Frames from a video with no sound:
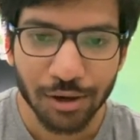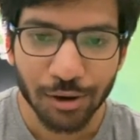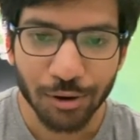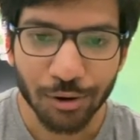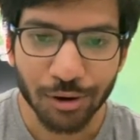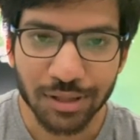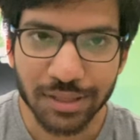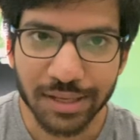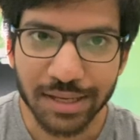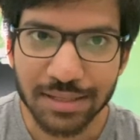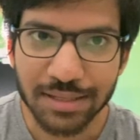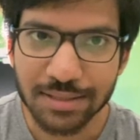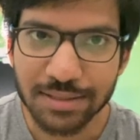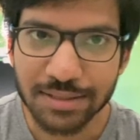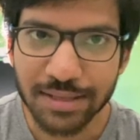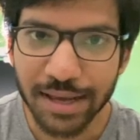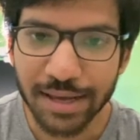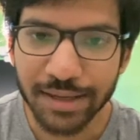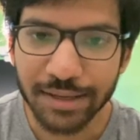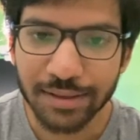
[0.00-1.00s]
all the
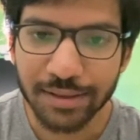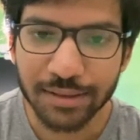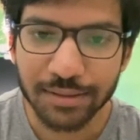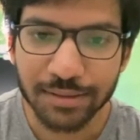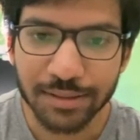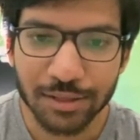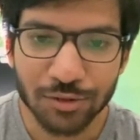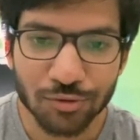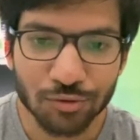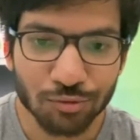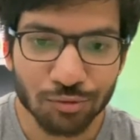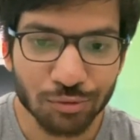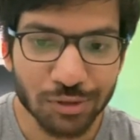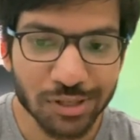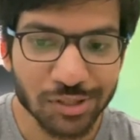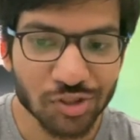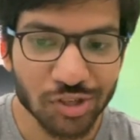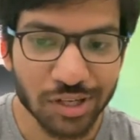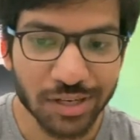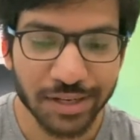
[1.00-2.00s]
insight this tool
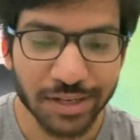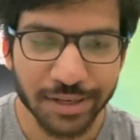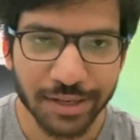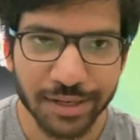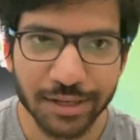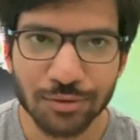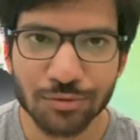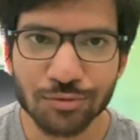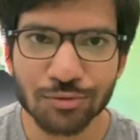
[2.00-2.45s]
is generating.